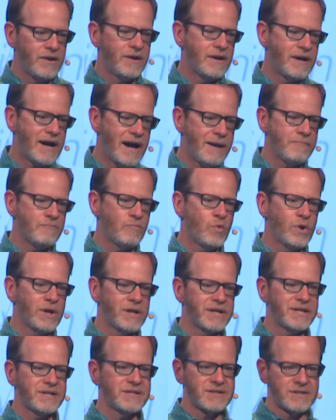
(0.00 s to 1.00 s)
I'm
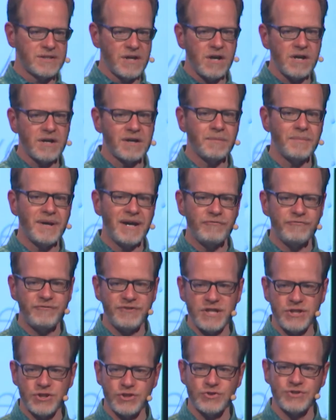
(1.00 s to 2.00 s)
willing to talk about
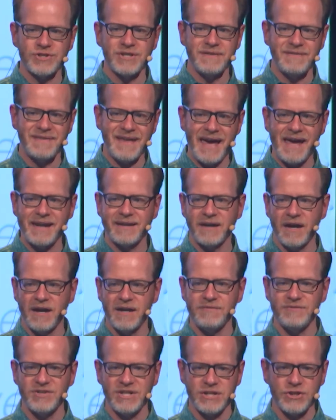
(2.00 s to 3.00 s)
features in that kind
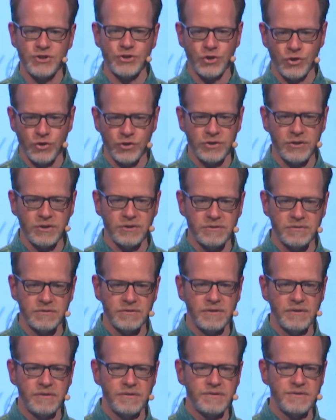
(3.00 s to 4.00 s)
of an internal
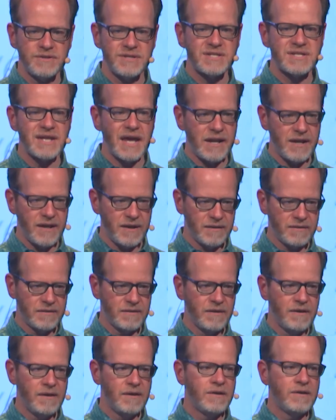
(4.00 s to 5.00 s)
setting
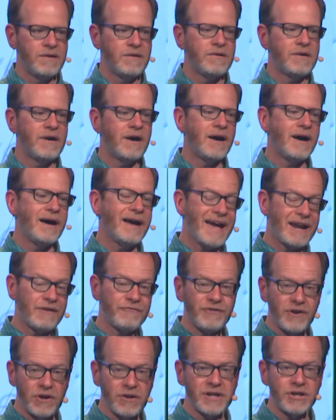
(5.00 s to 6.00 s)
at a
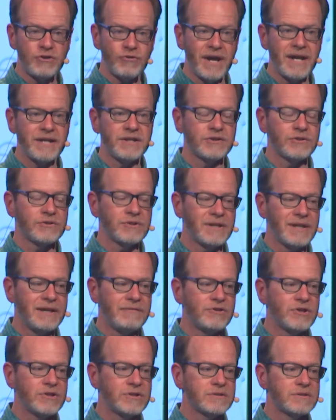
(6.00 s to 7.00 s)
fairly granular
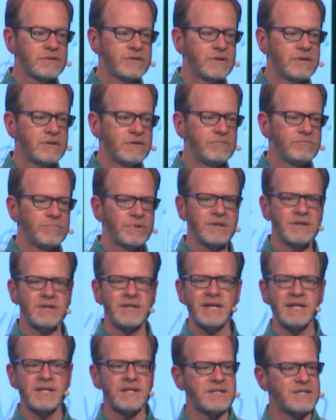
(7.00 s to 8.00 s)
level. But
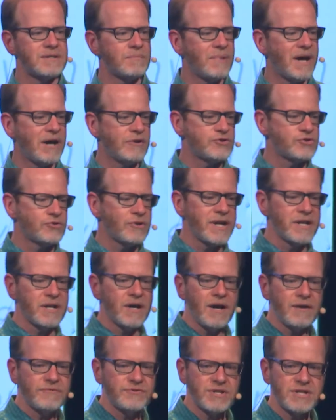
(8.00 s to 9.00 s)
again, it's about
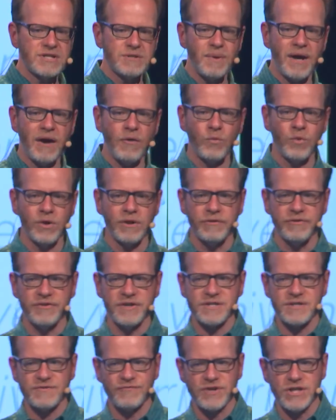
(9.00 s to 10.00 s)
trade-offs. It's about, will
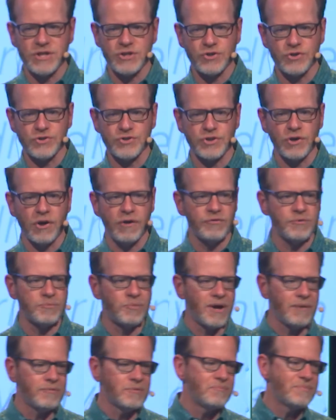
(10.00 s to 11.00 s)
this feature solve the
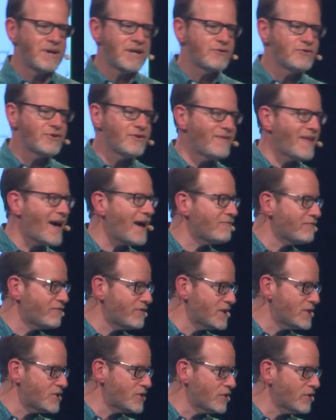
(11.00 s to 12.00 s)
problem better than that
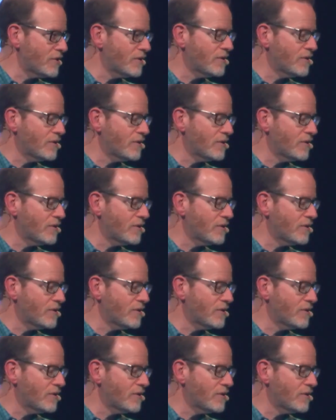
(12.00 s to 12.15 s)
feature?